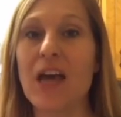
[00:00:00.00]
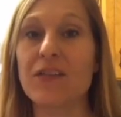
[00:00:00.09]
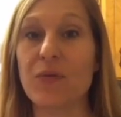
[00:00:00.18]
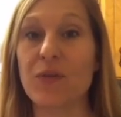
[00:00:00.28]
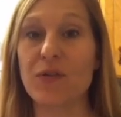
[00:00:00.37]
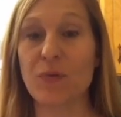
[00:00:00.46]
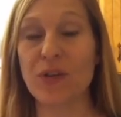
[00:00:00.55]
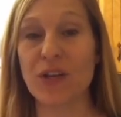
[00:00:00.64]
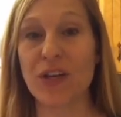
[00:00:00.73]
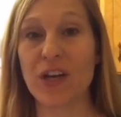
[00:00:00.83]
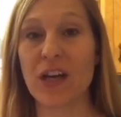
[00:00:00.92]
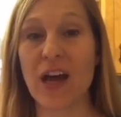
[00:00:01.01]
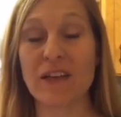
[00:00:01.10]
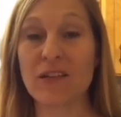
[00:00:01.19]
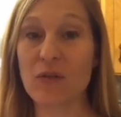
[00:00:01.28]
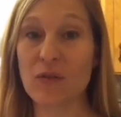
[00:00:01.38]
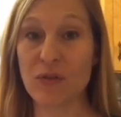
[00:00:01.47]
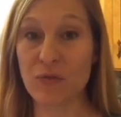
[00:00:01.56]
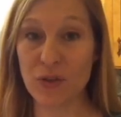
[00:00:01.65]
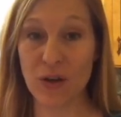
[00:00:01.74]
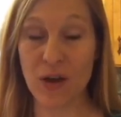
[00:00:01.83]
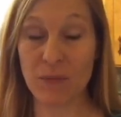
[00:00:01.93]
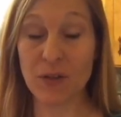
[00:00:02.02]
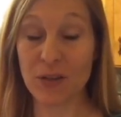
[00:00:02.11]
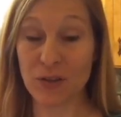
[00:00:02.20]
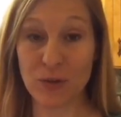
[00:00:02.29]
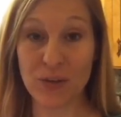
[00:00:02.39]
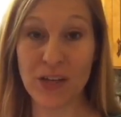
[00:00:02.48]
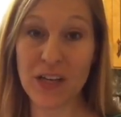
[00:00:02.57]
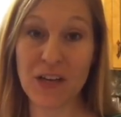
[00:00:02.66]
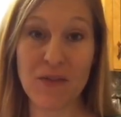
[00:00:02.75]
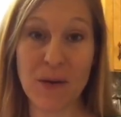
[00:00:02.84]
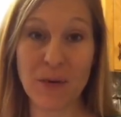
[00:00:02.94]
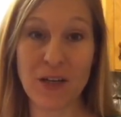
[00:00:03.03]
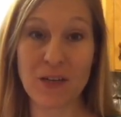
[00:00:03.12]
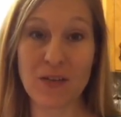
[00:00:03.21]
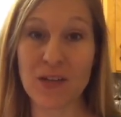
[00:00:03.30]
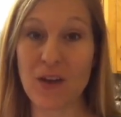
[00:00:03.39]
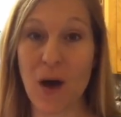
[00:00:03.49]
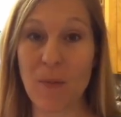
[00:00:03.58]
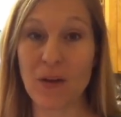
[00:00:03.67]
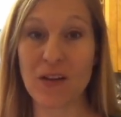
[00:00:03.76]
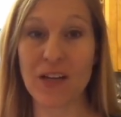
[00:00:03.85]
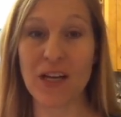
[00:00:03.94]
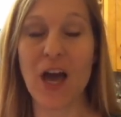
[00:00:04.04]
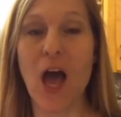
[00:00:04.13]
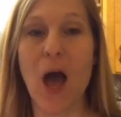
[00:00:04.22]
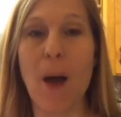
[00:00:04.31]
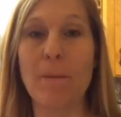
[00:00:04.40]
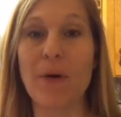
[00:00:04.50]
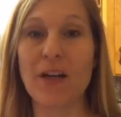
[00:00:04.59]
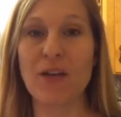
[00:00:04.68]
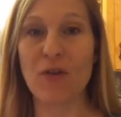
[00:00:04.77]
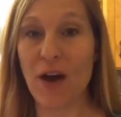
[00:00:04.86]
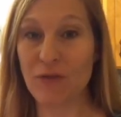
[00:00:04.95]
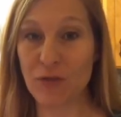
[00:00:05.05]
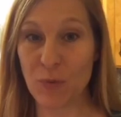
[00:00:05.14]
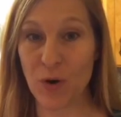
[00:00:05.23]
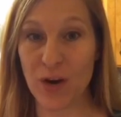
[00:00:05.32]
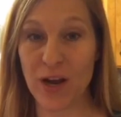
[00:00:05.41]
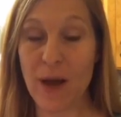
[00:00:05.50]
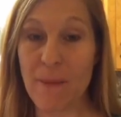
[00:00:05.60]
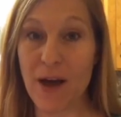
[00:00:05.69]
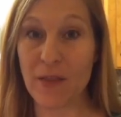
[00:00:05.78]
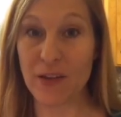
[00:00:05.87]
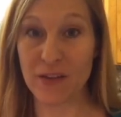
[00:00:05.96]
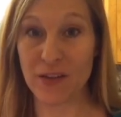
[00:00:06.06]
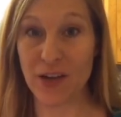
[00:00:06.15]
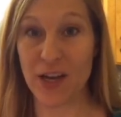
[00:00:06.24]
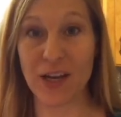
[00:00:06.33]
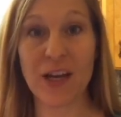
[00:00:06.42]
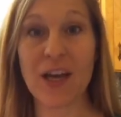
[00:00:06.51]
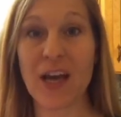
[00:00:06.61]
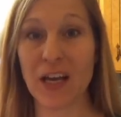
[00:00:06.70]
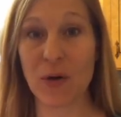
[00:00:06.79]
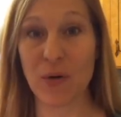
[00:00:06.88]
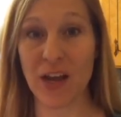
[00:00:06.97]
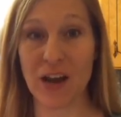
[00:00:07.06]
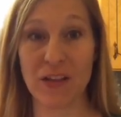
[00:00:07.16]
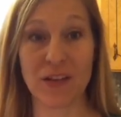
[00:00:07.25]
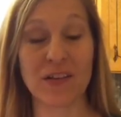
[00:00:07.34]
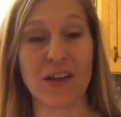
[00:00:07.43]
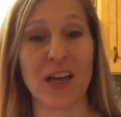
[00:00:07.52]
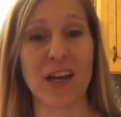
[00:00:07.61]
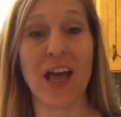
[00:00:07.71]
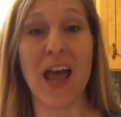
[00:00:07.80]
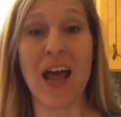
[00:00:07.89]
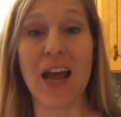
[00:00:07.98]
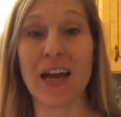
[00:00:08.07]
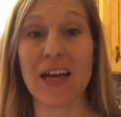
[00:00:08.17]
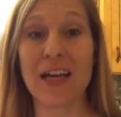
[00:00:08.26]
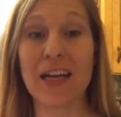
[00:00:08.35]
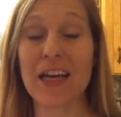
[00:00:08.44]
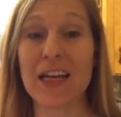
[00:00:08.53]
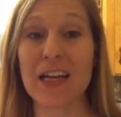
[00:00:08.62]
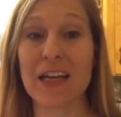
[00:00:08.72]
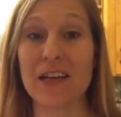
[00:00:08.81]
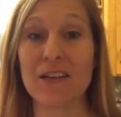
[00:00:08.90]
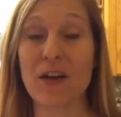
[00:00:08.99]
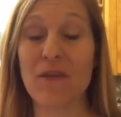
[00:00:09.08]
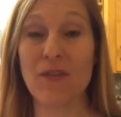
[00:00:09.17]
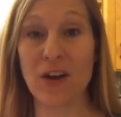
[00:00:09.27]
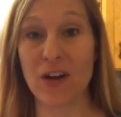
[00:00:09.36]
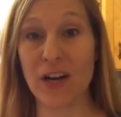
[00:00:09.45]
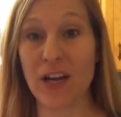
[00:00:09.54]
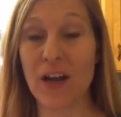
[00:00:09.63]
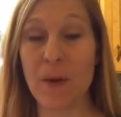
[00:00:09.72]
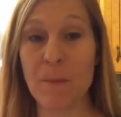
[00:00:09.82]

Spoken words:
So it's really good. I still dilute it if I'm going to use it topically, but you don't have to worry about the sun and going out in the sun. And it is very